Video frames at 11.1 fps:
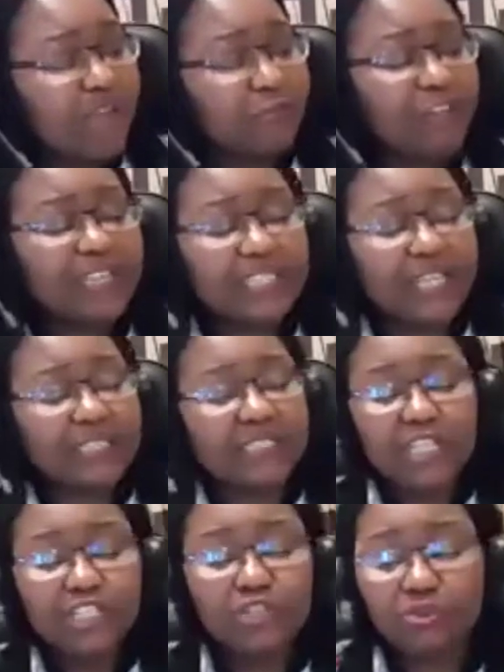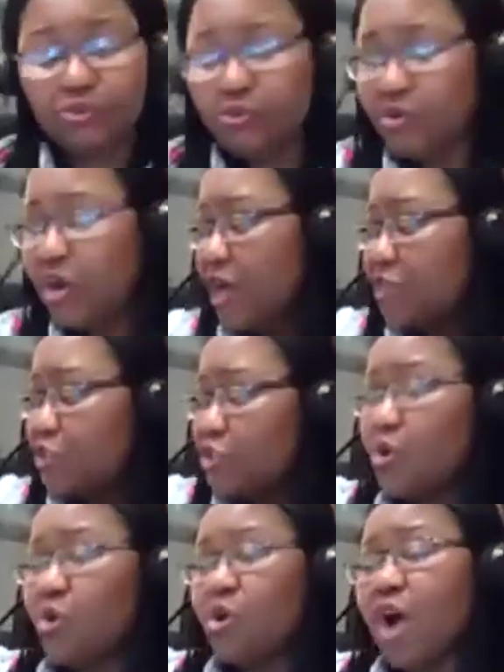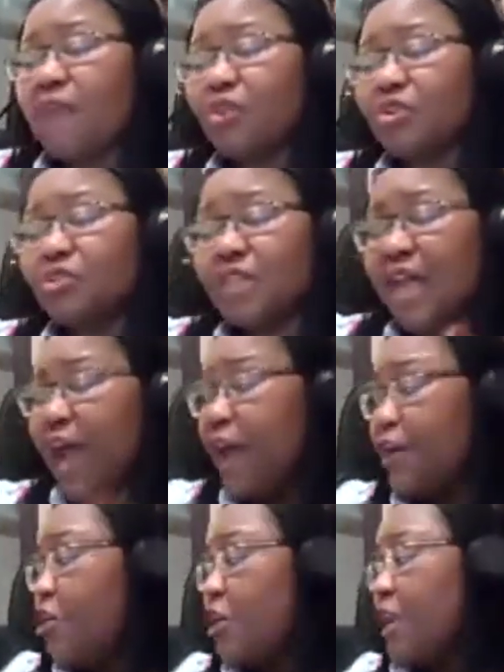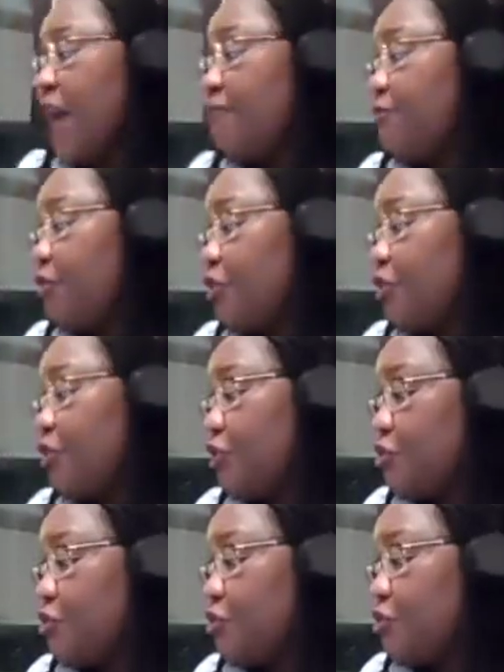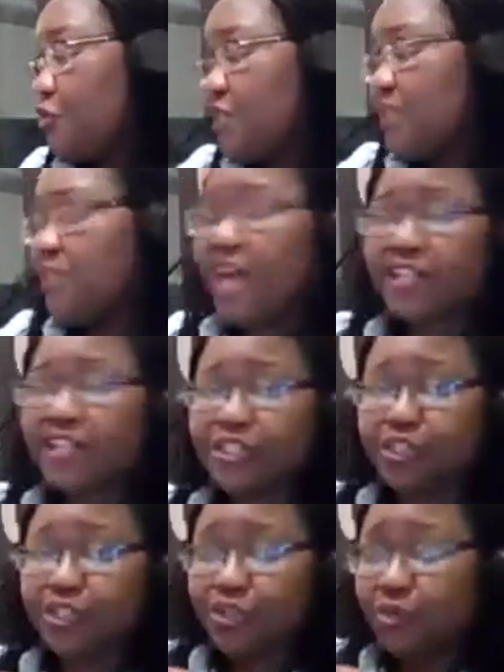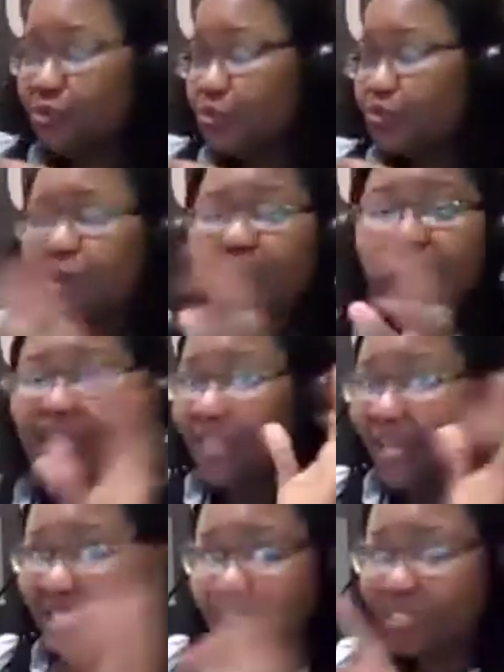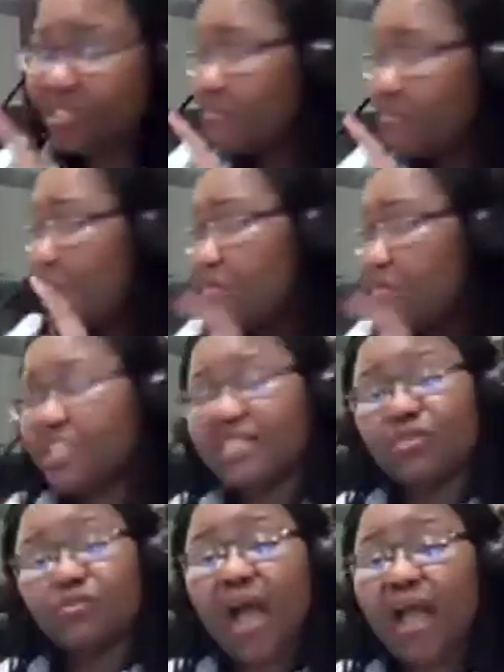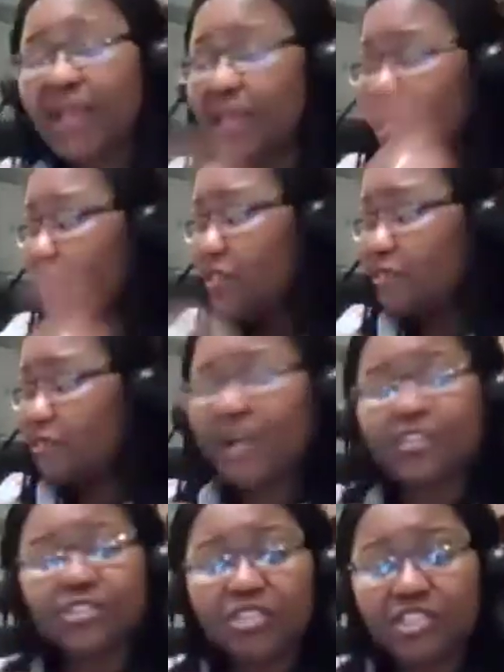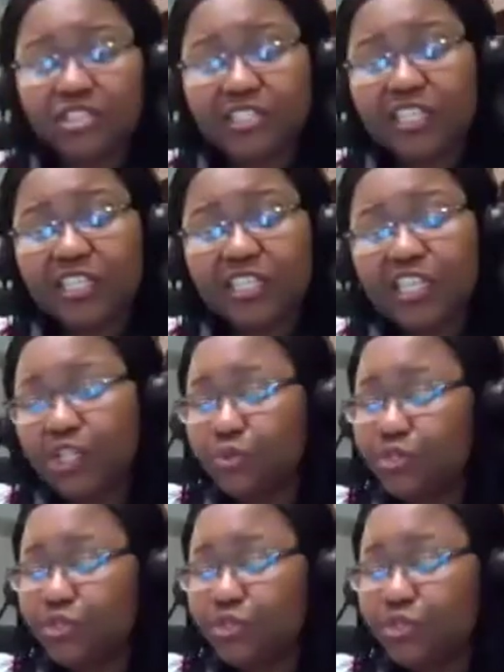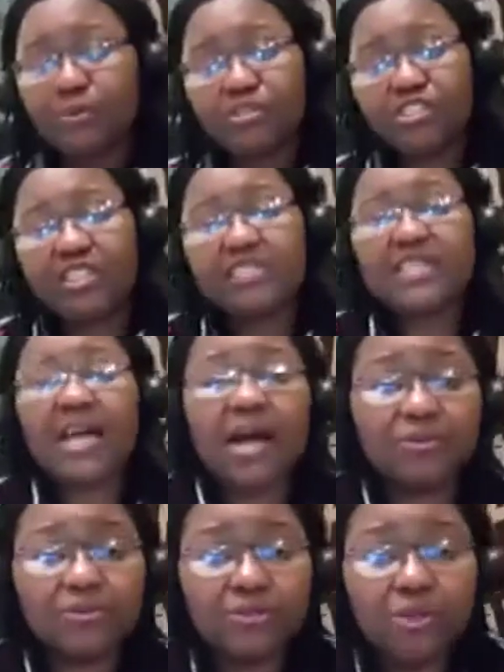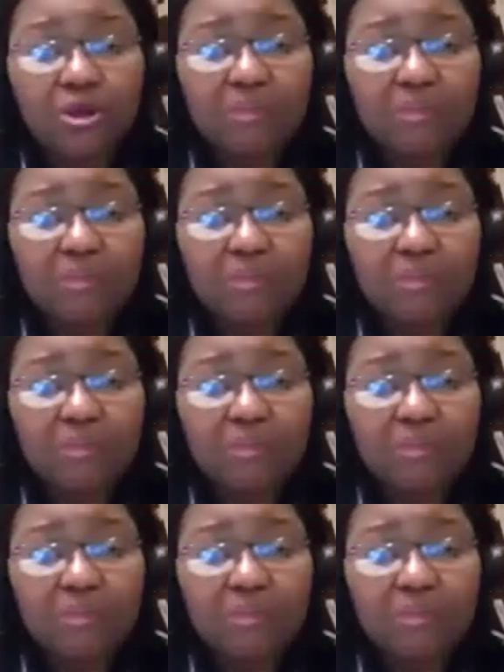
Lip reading: affected, So I'm going to carry on having introduced that to you, why that is the main reason why the passion is huge to push this out.